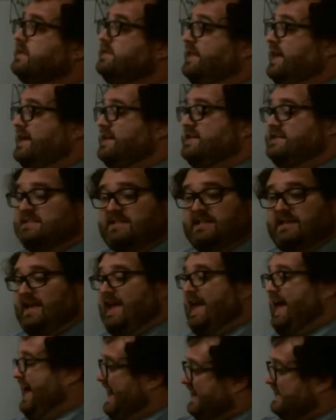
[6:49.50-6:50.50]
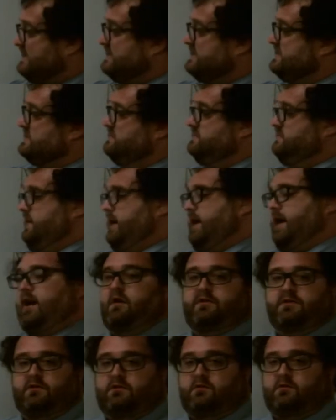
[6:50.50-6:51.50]
that is the x
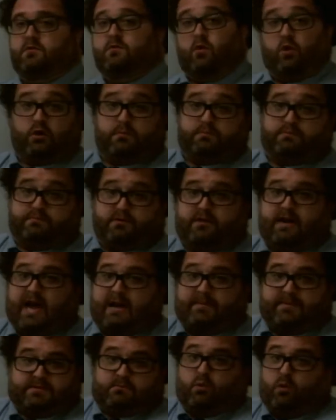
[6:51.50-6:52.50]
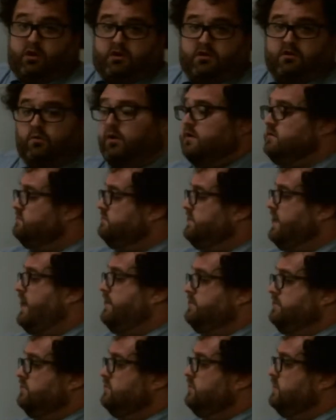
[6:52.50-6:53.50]
value, or perhaps more than one
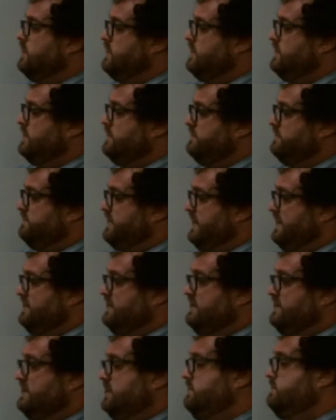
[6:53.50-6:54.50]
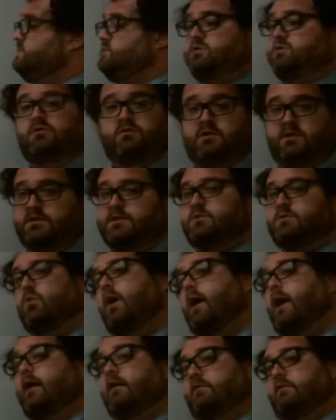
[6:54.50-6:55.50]
value, that gives you this
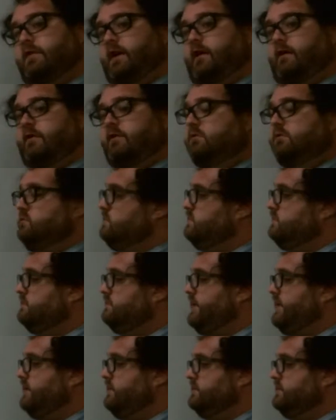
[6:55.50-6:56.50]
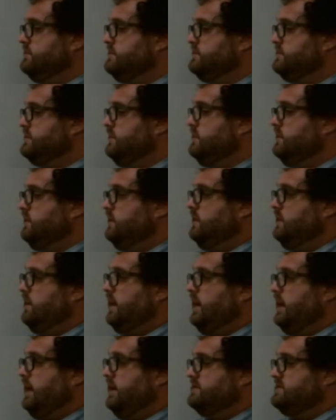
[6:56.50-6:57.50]
y value. That is,
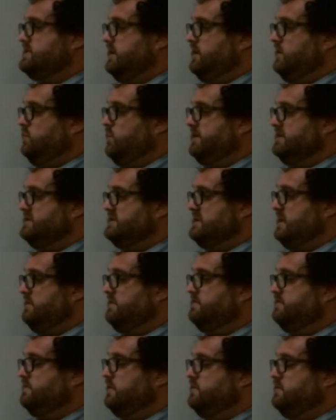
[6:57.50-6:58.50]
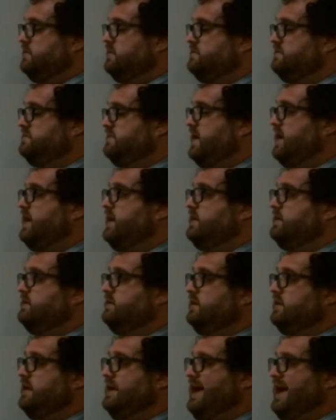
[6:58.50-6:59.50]
take it one step further and
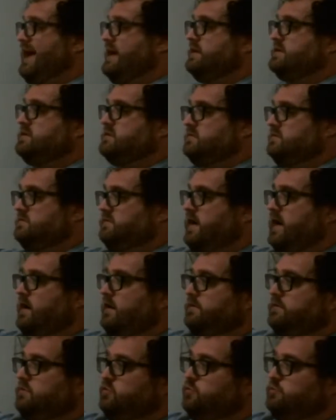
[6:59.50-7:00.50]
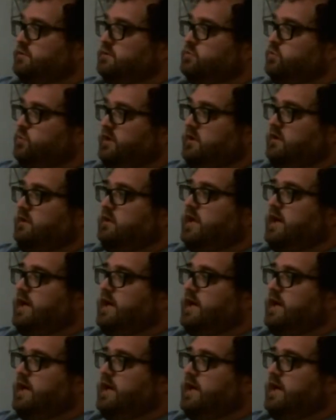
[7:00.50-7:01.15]
find the x value between